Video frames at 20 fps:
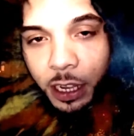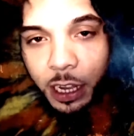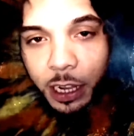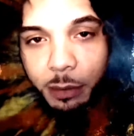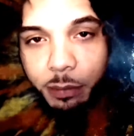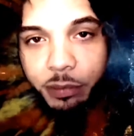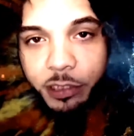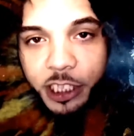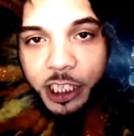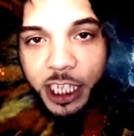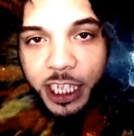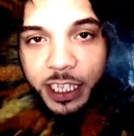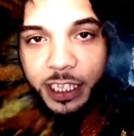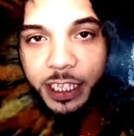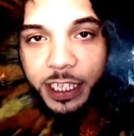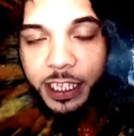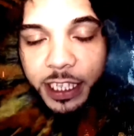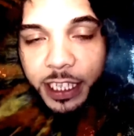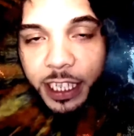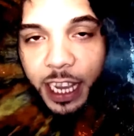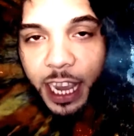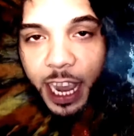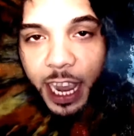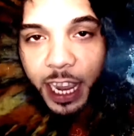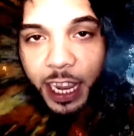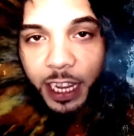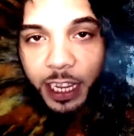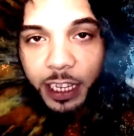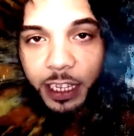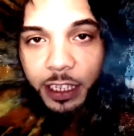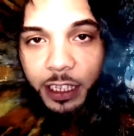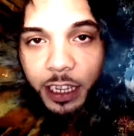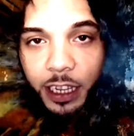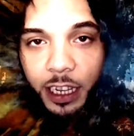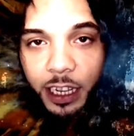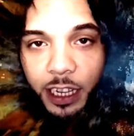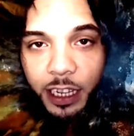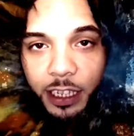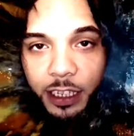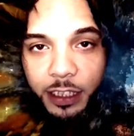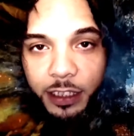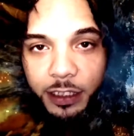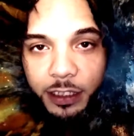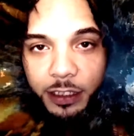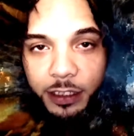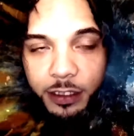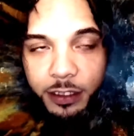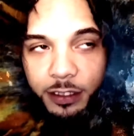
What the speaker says: of projecting a